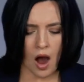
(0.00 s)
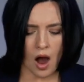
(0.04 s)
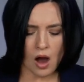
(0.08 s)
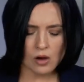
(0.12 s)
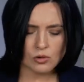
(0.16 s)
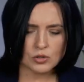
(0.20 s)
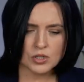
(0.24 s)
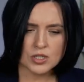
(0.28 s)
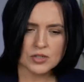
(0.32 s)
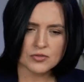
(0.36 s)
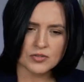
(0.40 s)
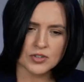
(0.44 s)

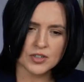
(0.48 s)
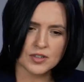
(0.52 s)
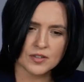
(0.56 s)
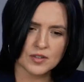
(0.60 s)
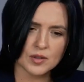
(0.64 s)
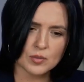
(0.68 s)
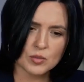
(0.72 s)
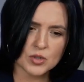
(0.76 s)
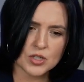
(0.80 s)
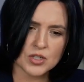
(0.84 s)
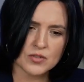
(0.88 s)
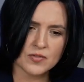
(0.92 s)
How different
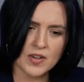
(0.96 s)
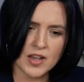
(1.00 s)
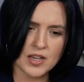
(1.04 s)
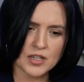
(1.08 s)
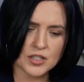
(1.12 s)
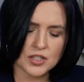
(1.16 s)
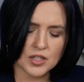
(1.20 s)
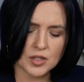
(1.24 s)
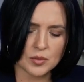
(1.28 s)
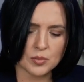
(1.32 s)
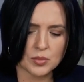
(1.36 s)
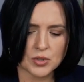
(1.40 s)
the
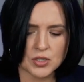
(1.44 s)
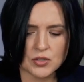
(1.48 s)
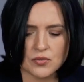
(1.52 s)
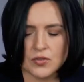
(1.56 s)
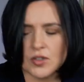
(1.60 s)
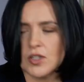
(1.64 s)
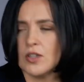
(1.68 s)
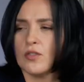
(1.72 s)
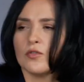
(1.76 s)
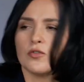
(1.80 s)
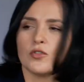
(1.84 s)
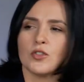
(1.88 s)
motivation
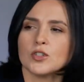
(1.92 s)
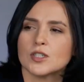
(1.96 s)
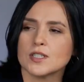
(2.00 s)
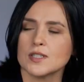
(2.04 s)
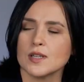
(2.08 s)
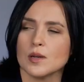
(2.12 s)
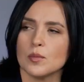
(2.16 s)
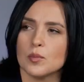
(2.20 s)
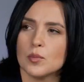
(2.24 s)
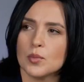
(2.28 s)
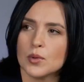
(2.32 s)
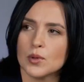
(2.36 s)
between, for
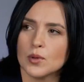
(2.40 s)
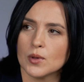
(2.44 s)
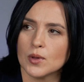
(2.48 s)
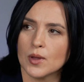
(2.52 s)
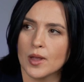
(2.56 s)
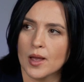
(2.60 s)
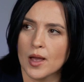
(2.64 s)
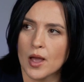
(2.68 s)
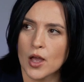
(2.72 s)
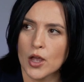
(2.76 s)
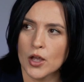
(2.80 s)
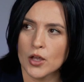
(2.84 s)

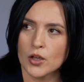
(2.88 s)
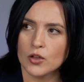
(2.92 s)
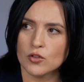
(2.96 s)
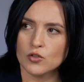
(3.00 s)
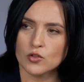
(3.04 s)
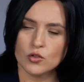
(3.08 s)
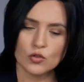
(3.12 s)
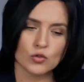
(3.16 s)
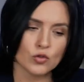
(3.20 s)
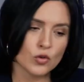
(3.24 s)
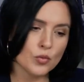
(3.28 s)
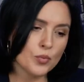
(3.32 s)
example,
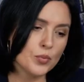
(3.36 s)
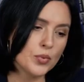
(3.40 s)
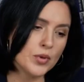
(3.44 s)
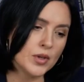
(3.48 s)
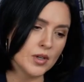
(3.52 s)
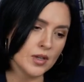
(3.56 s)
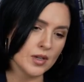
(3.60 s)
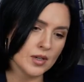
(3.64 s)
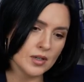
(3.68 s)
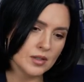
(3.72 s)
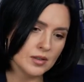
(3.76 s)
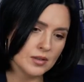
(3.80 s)

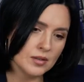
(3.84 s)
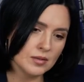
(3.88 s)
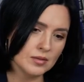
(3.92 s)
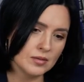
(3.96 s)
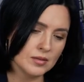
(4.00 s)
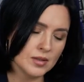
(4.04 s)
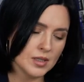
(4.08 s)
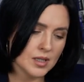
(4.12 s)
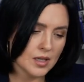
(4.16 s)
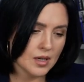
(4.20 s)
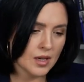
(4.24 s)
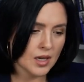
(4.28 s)
European,
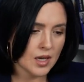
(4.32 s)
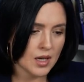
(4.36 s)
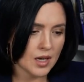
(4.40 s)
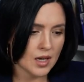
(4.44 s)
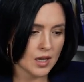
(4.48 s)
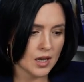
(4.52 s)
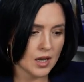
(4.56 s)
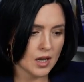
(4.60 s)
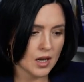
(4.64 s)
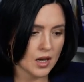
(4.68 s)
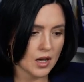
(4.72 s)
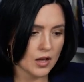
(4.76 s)

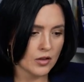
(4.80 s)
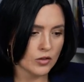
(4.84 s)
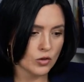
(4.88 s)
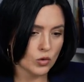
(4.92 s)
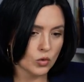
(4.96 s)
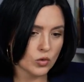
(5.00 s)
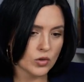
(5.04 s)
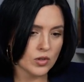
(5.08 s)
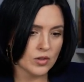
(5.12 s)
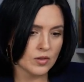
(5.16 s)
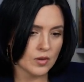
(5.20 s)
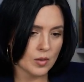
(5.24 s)

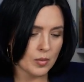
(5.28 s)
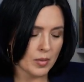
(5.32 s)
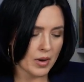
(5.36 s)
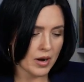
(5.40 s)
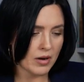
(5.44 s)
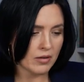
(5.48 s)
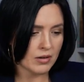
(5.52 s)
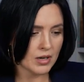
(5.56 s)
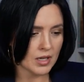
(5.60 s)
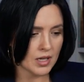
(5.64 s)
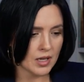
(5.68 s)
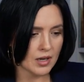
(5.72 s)
Northern
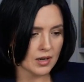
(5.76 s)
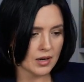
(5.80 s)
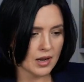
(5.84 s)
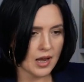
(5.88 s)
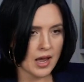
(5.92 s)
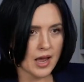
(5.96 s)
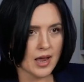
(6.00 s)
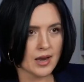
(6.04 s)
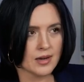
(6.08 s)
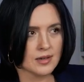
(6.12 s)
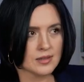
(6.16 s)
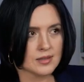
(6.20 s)
American
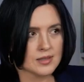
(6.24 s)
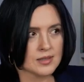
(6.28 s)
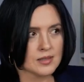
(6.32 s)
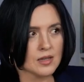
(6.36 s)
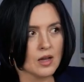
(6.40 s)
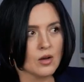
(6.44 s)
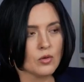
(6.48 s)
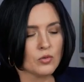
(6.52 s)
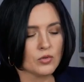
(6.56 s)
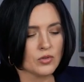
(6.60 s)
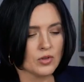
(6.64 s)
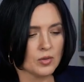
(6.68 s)
and
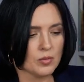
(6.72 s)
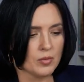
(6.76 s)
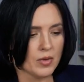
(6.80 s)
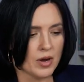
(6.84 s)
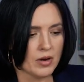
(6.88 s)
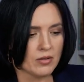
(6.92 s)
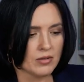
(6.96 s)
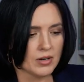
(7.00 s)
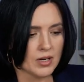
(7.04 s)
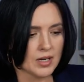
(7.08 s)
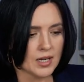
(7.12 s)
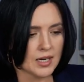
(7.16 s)
South
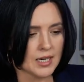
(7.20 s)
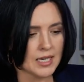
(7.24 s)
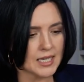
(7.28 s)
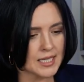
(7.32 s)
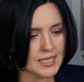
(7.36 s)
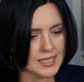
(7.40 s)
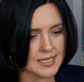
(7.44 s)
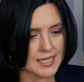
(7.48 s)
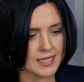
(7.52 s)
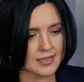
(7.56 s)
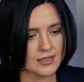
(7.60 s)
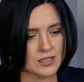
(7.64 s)
American?
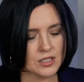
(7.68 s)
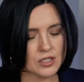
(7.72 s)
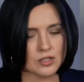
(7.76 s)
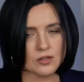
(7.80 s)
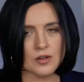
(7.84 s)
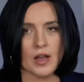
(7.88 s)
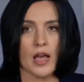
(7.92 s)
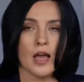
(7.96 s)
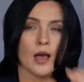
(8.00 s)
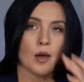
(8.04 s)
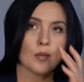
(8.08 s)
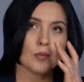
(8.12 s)
Is
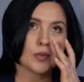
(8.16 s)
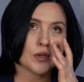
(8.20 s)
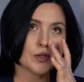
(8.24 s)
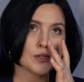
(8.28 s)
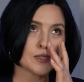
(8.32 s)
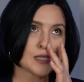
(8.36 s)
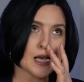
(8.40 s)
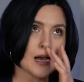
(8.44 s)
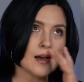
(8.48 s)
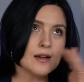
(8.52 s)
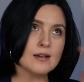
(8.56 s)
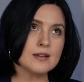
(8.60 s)
that
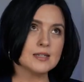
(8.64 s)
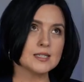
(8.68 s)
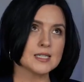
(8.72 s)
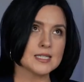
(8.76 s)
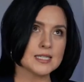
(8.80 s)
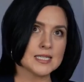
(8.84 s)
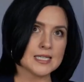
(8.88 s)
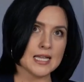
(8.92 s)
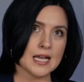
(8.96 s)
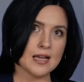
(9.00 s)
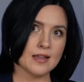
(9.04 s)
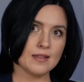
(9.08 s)
because I
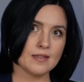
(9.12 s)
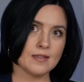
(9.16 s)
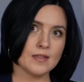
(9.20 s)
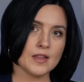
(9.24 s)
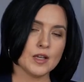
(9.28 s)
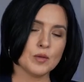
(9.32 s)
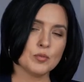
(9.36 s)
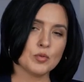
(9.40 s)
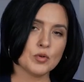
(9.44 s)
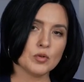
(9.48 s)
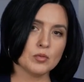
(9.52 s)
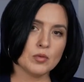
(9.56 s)
understand
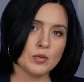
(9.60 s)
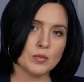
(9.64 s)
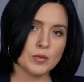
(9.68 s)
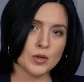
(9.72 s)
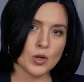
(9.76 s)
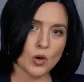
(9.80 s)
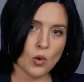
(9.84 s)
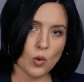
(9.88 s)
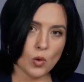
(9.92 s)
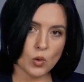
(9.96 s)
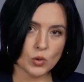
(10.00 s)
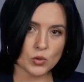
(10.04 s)
they probably
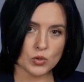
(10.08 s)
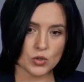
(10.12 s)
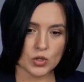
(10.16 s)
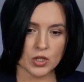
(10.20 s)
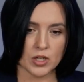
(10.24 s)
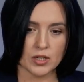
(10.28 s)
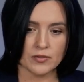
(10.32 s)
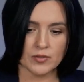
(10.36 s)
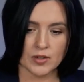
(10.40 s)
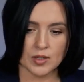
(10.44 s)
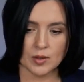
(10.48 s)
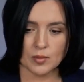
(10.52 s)
all
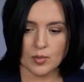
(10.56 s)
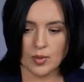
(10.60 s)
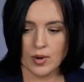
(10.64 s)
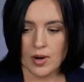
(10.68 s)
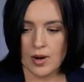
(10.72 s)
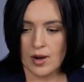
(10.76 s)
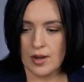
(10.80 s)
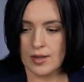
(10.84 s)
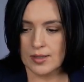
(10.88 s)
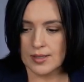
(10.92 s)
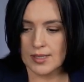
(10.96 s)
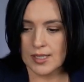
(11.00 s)
driven
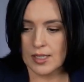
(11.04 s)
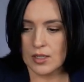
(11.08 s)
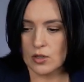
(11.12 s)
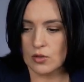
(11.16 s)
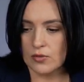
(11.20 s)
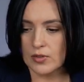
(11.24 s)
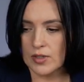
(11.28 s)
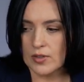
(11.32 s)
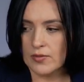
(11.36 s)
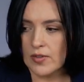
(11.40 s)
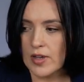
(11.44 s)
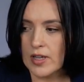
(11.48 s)
by seek
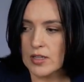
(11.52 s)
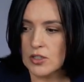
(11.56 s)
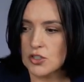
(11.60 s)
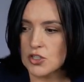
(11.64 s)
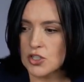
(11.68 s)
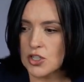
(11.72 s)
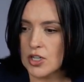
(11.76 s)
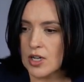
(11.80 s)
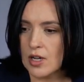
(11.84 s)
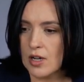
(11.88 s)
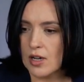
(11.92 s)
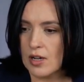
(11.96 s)
of
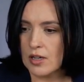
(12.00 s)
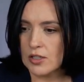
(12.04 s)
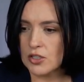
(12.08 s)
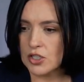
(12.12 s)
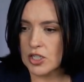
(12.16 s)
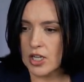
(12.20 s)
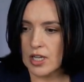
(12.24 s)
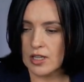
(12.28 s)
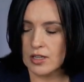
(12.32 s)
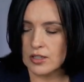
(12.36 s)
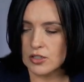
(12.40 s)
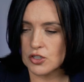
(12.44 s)
adventure,
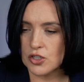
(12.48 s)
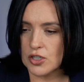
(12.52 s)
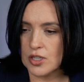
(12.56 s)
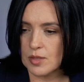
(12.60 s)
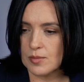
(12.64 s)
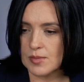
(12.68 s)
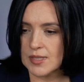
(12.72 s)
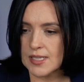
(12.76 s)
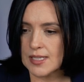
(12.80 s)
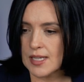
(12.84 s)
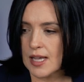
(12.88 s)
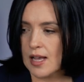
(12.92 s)
challenge
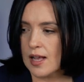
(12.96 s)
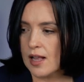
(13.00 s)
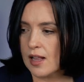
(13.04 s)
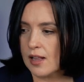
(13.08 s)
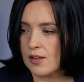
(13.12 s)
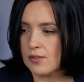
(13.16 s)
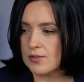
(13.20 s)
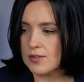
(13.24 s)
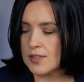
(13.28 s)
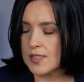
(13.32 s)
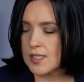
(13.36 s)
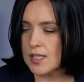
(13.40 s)

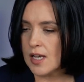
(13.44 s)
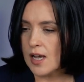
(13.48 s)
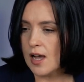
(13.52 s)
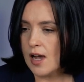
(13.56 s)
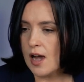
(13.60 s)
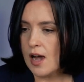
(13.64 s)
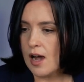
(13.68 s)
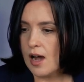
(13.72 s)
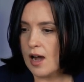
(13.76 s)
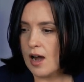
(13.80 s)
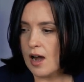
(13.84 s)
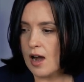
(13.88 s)
themselves,
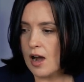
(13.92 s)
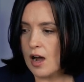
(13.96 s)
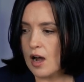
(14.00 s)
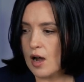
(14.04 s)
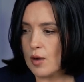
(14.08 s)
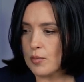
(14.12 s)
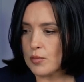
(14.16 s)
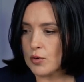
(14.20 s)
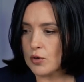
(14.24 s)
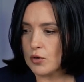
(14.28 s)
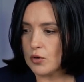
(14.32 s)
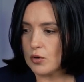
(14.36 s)

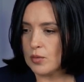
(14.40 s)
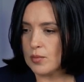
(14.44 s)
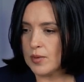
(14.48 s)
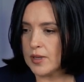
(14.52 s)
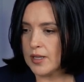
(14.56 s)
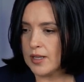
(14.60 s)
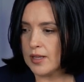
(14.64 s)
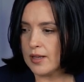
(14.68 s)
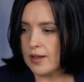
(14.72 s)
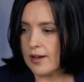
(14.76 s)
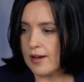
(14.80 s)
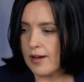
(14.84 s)

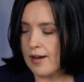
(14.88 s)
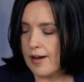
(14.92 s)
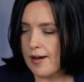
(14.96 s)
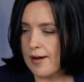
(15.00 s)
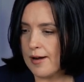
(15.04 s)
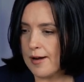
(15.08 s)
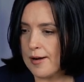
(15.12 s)
probably